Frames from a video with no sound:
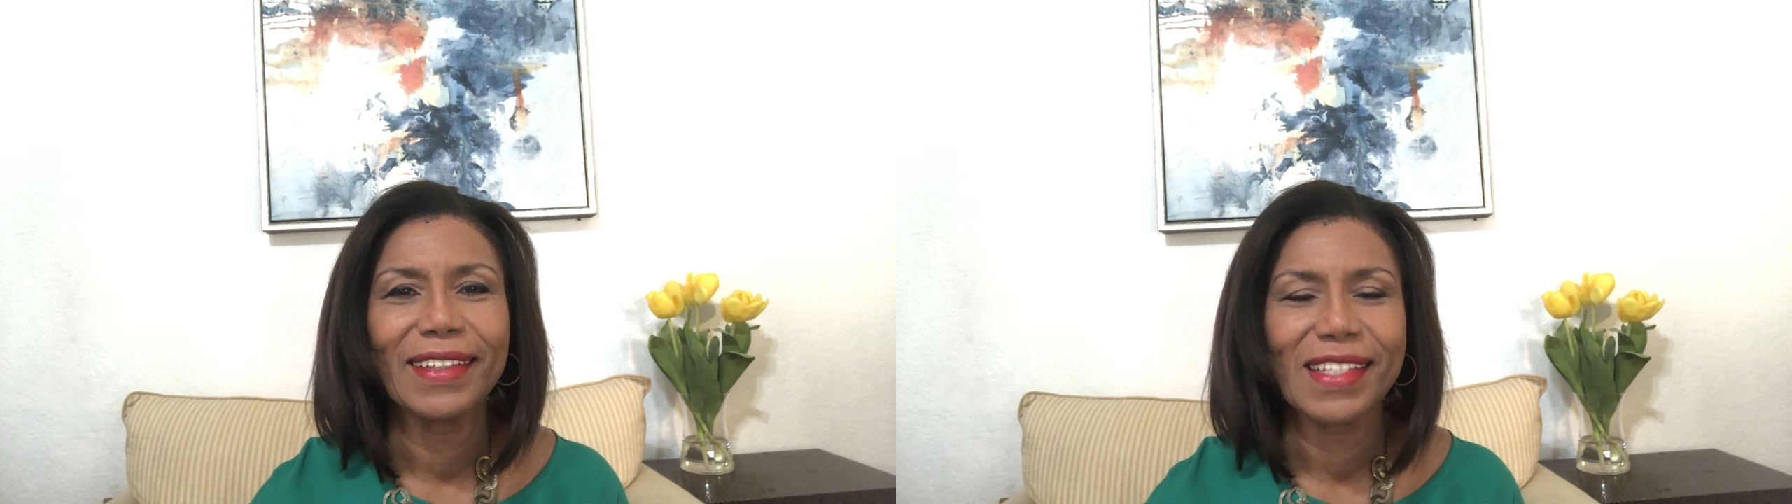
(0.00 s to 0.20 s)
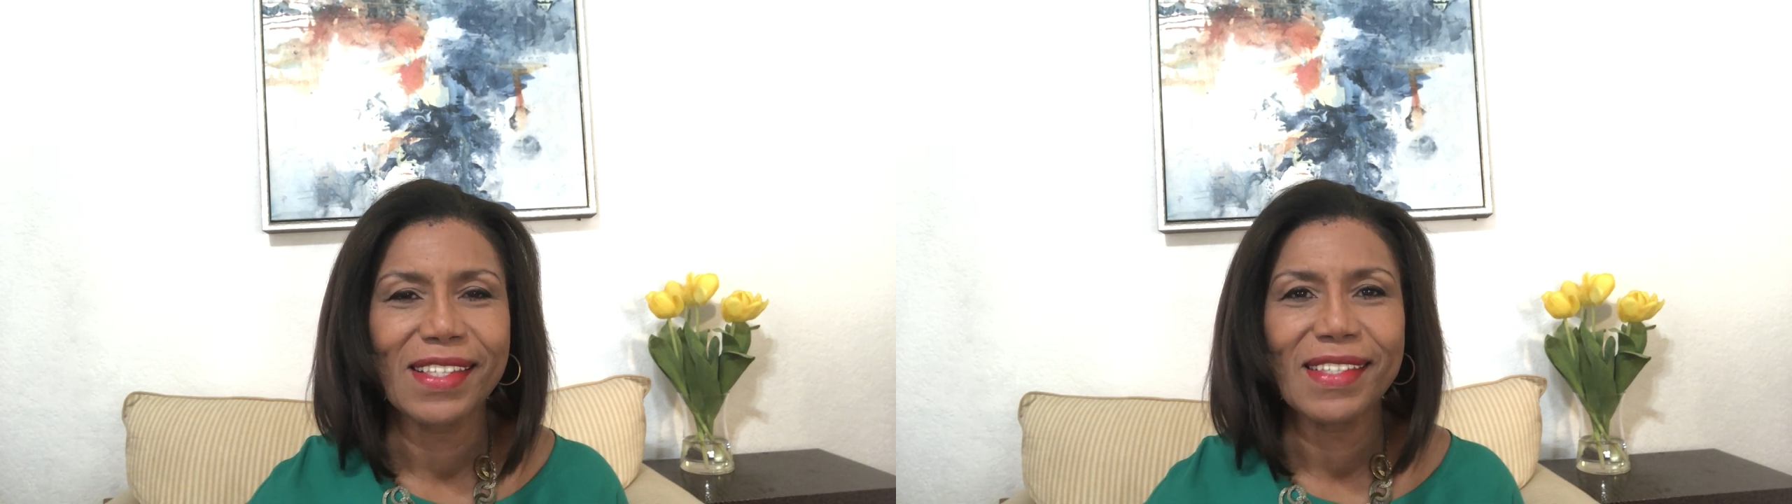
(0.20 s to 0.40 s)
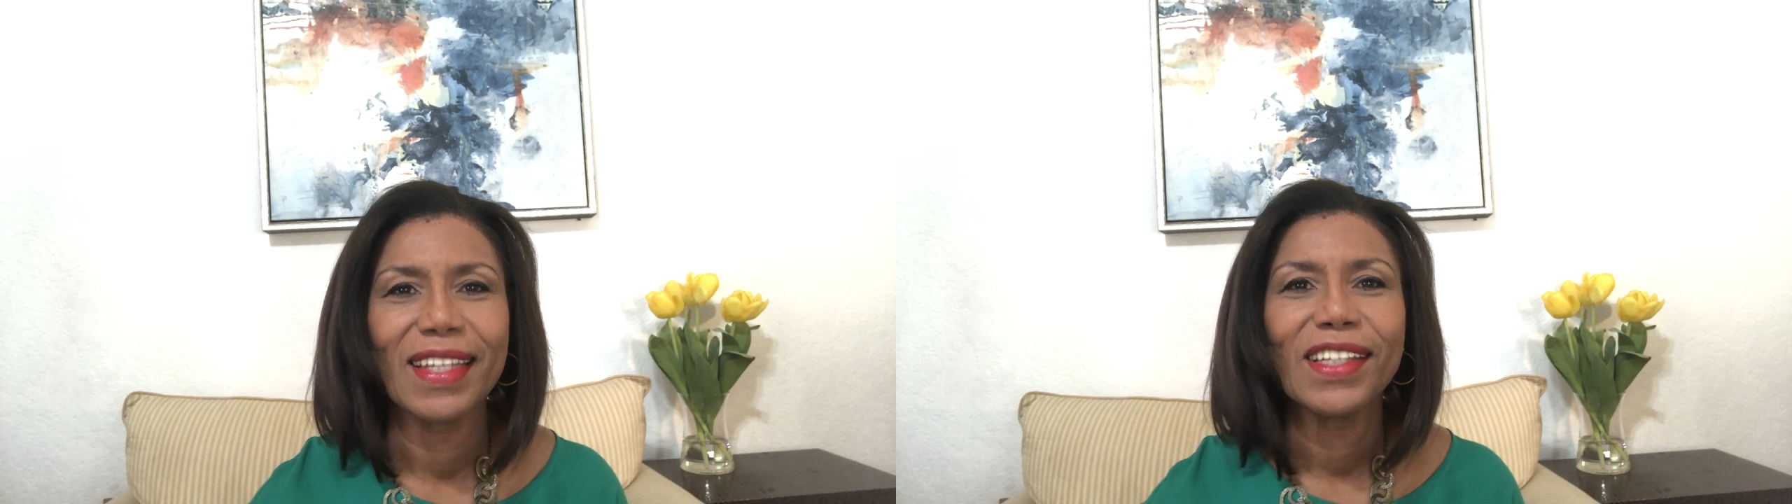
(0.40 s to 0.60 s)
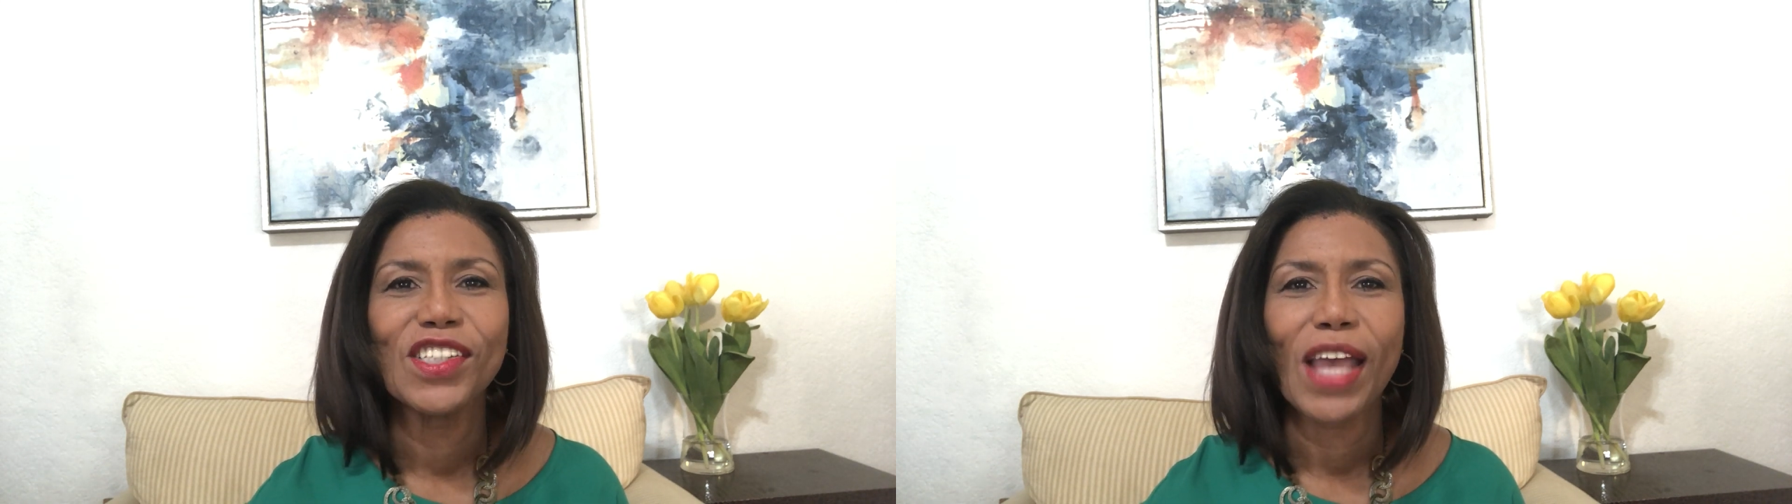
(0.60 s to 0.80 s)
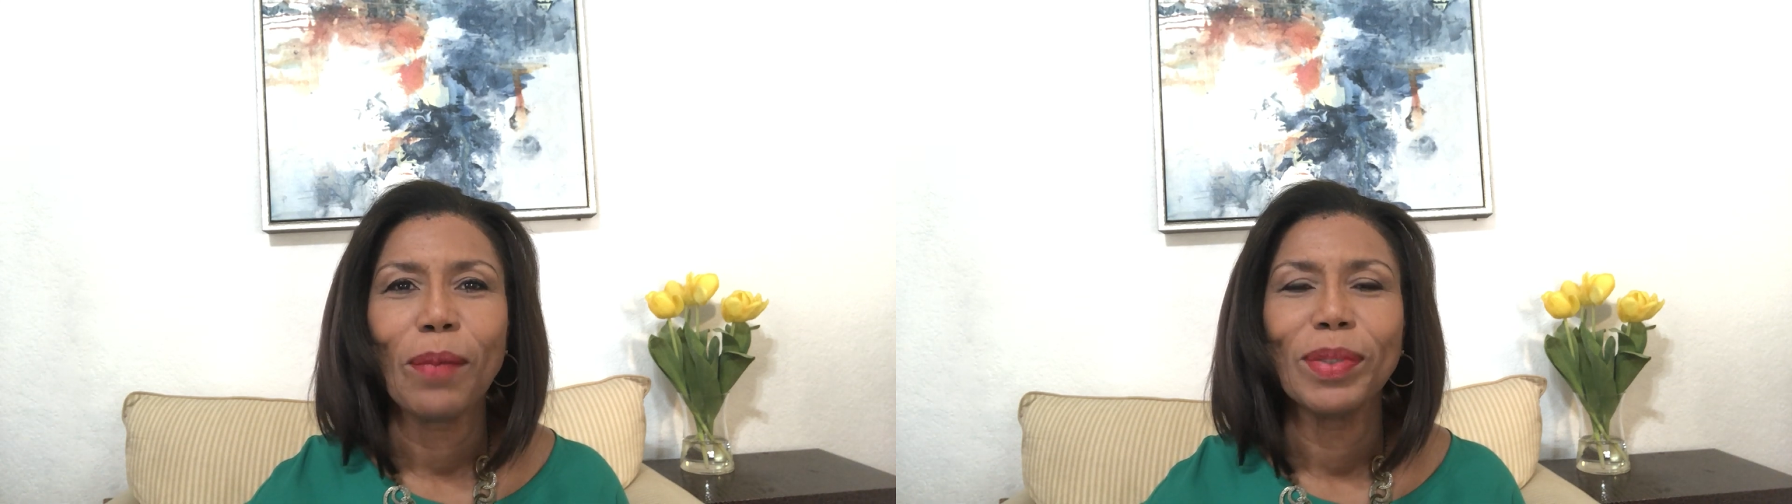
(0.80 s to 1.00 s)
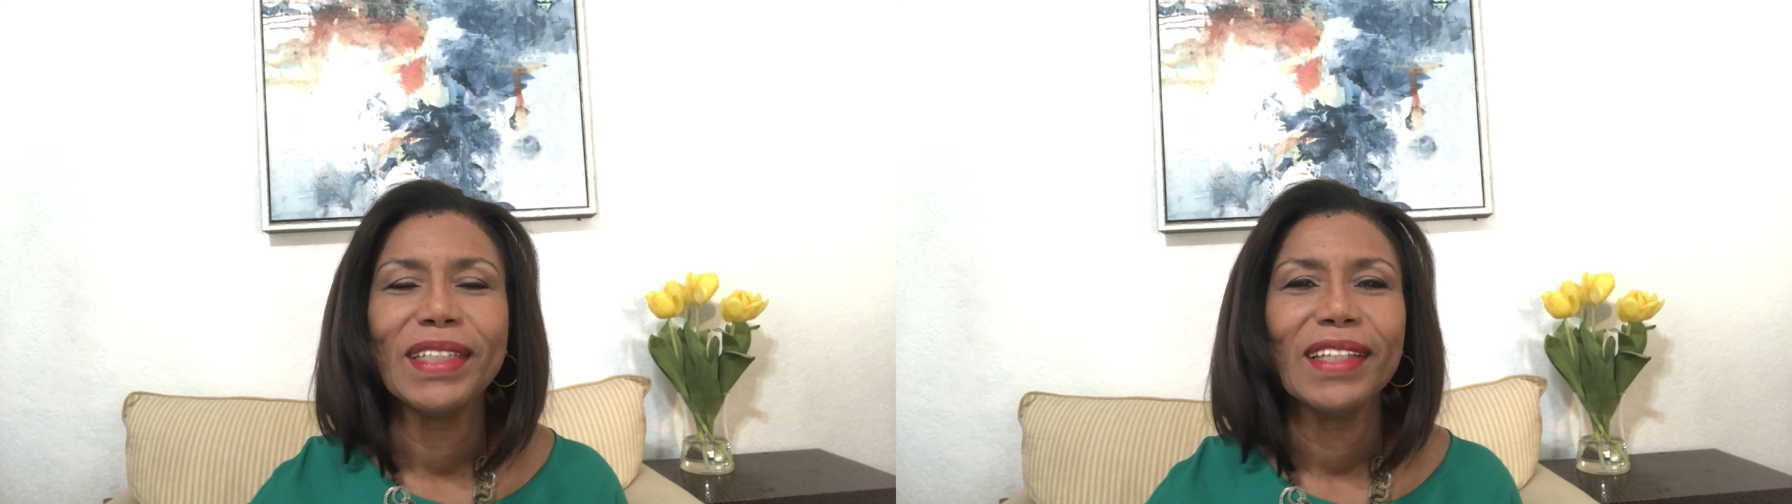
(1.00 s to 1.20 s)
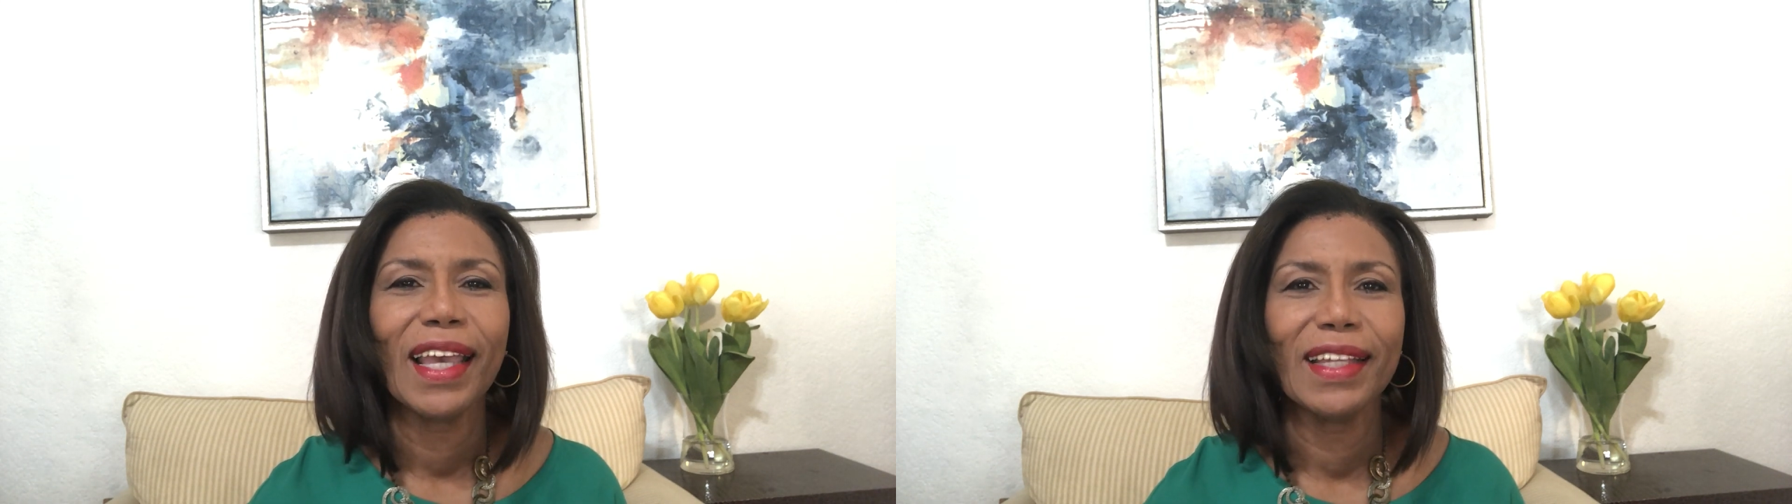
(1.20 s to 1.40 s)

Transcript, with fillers: this is Nikki Chaplin,